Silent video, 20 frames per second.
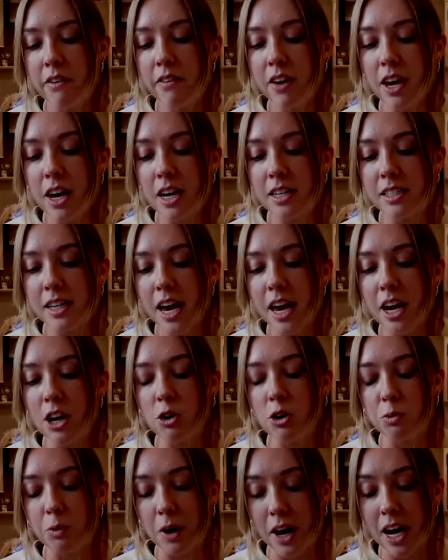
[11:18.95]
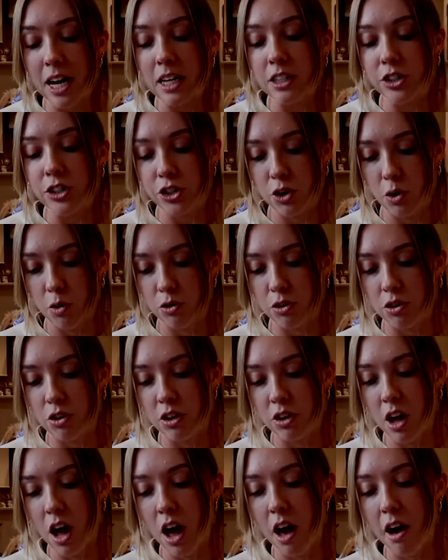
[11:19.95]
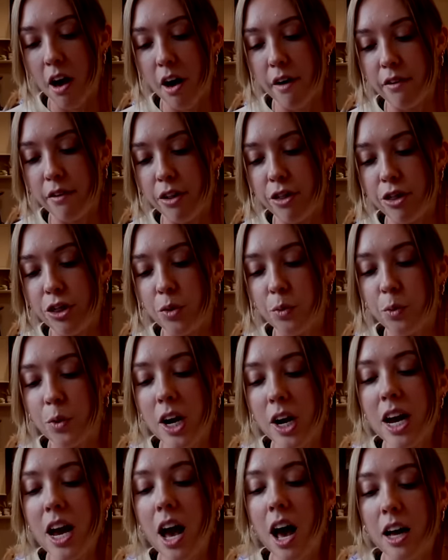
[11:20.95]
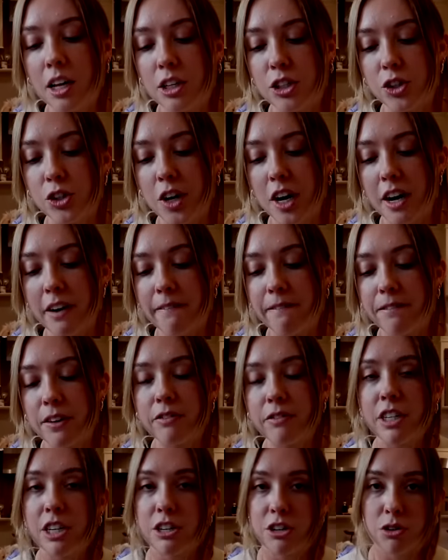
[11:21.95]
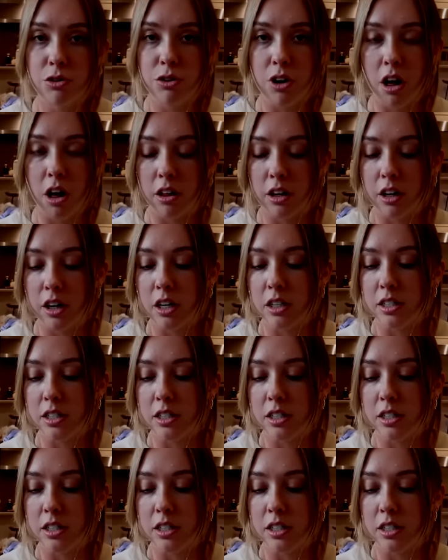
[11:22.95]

you're not going every day. The dry cleaning, you're not doing every day. The makeup, you're not doing every